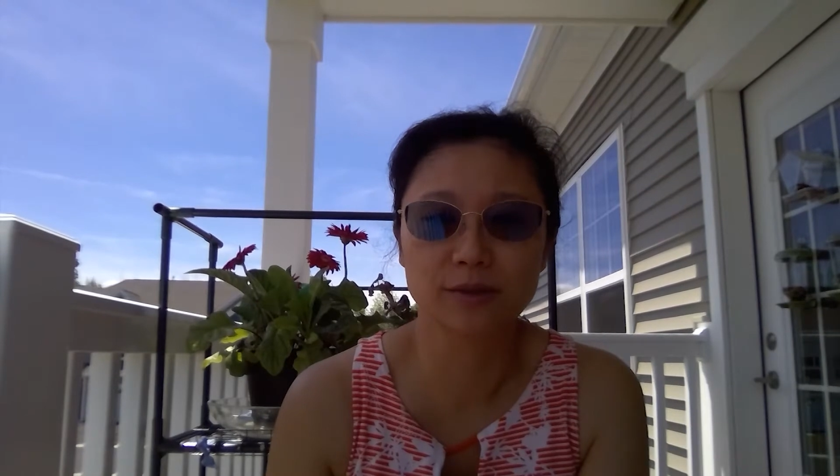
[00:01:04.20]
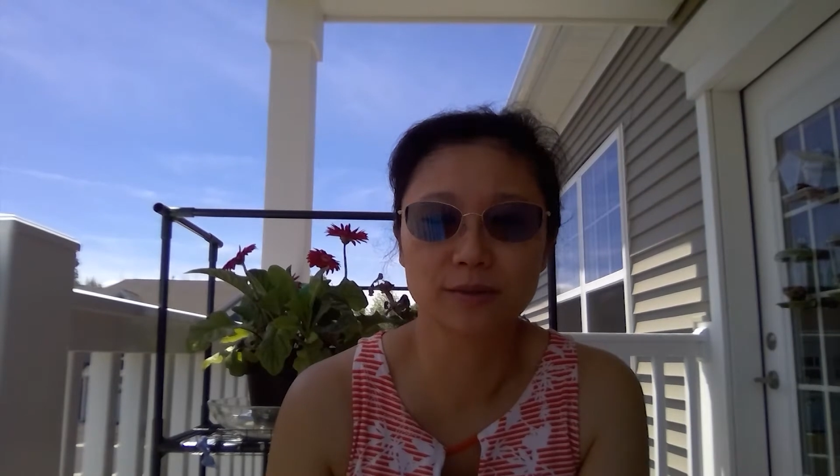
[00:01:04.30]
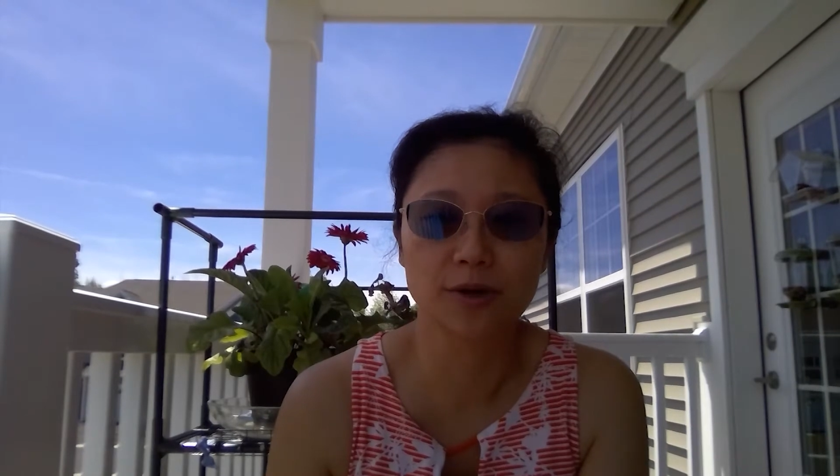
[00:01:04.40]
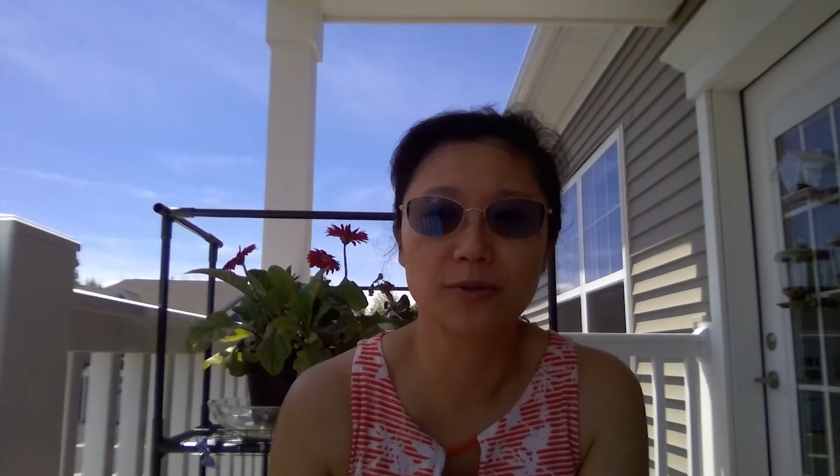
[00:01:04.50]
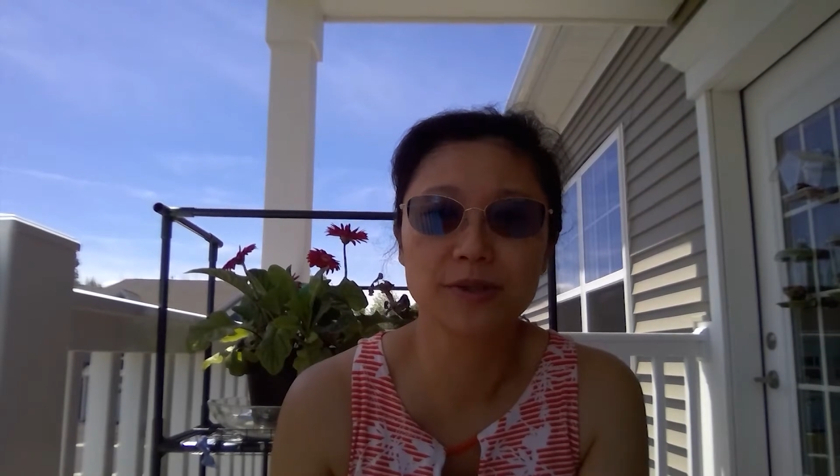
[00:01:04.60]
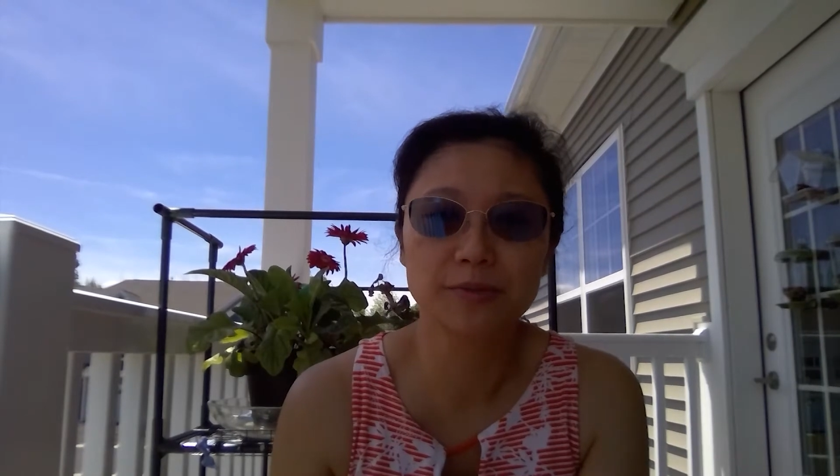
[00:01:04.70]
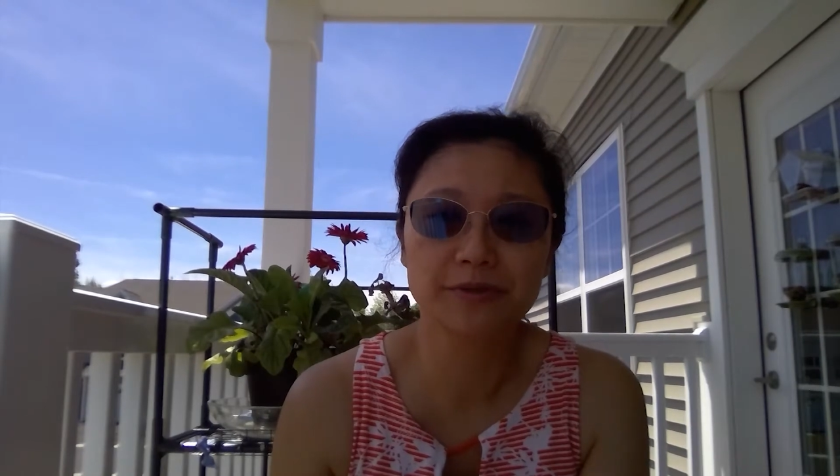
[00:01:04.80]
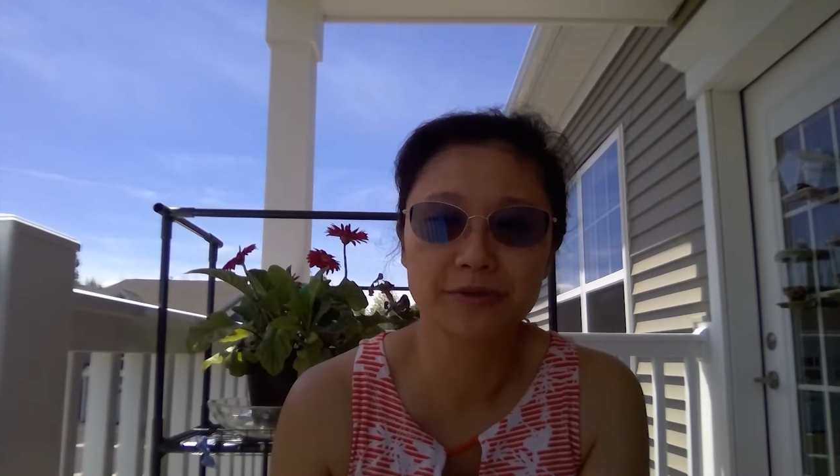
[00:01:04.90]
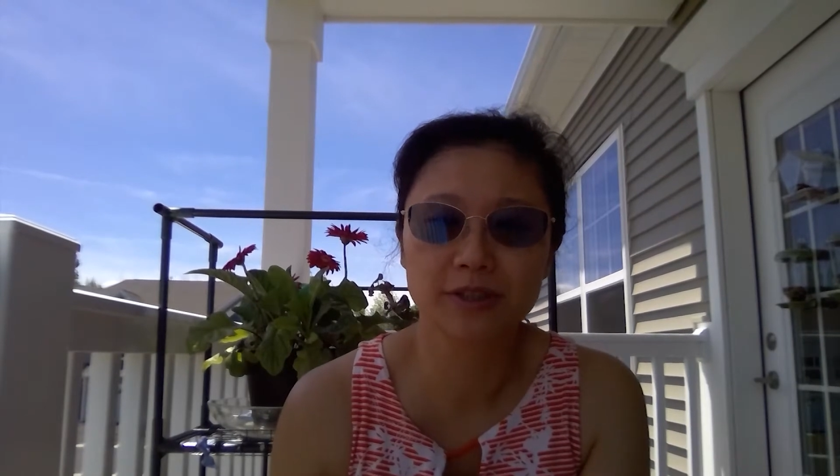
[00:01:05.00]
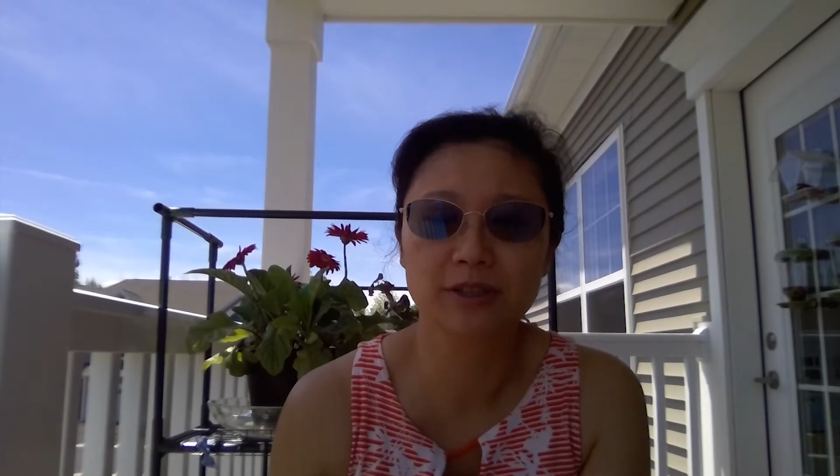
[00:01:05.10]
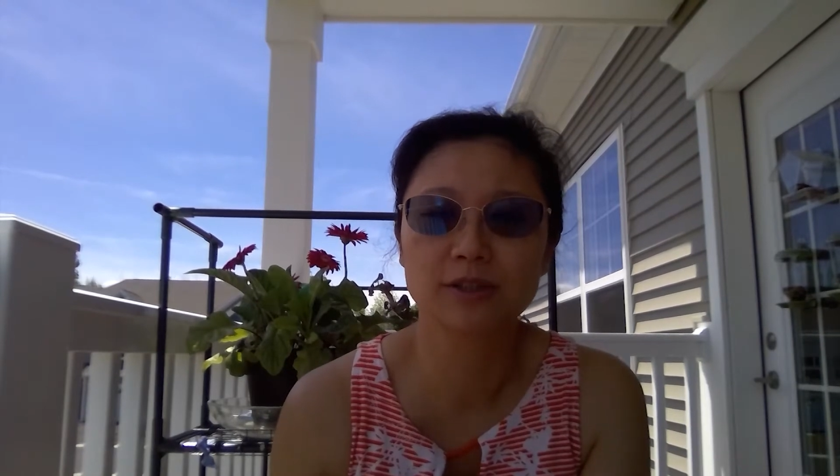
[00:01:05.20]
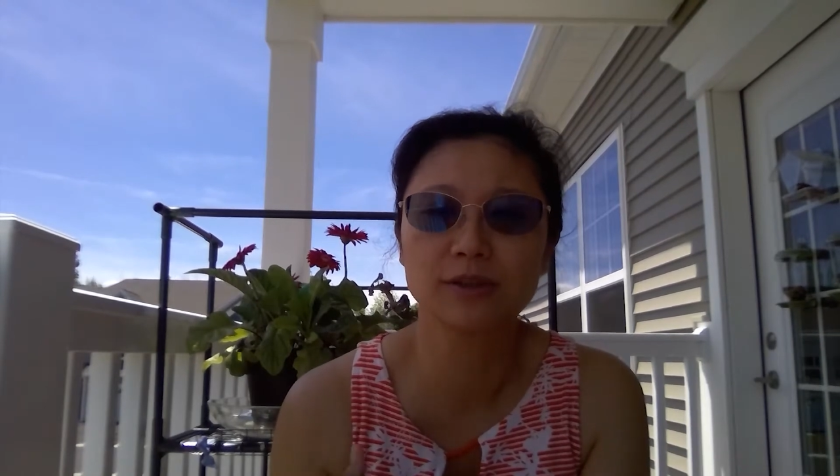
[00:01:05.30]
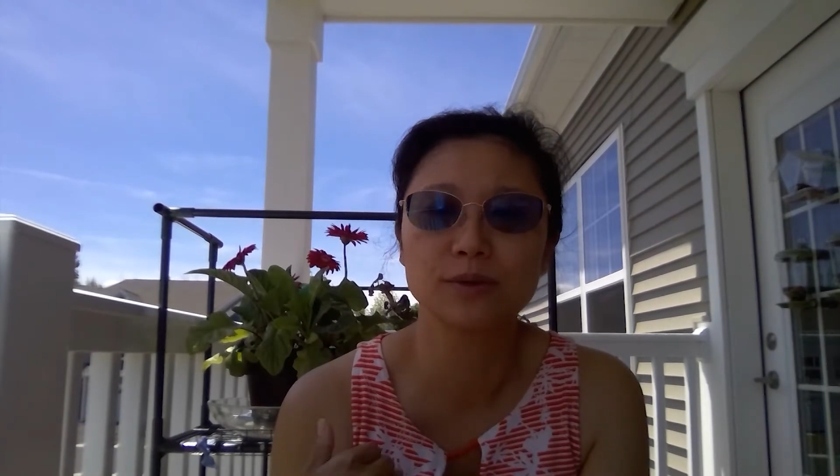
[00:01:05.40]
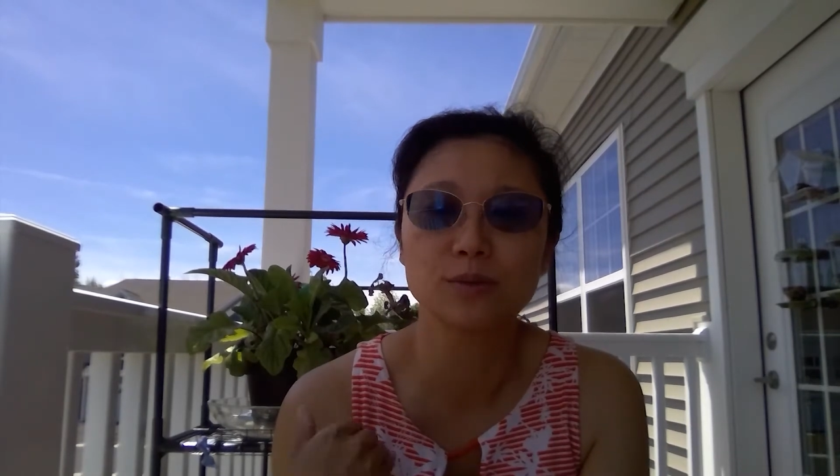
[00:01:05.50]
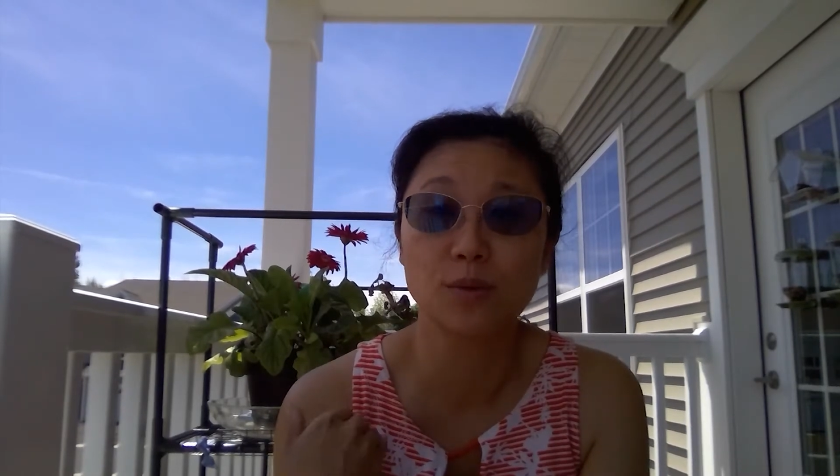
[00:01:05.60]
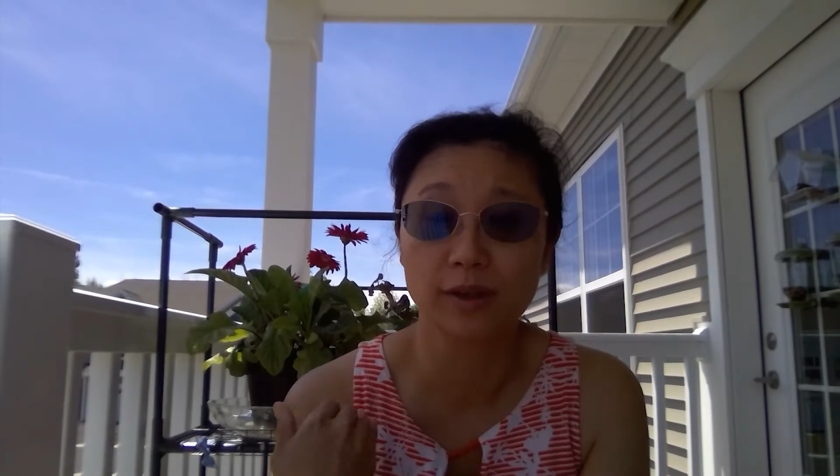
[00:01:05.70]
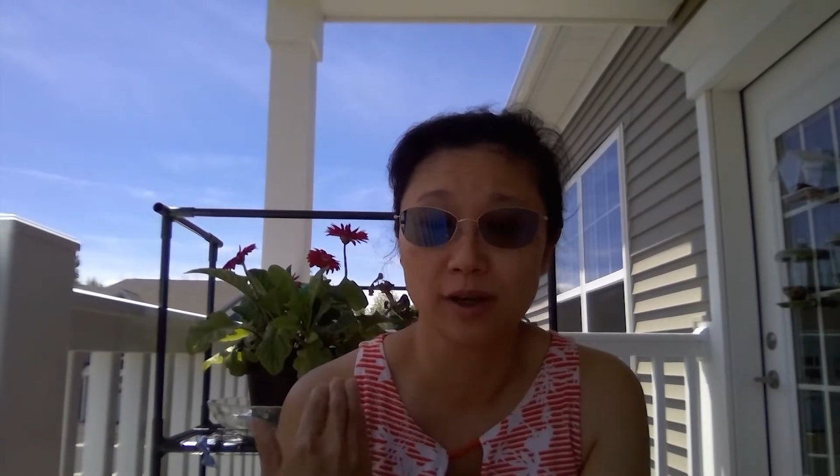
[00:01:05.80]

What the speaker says: we always refer to what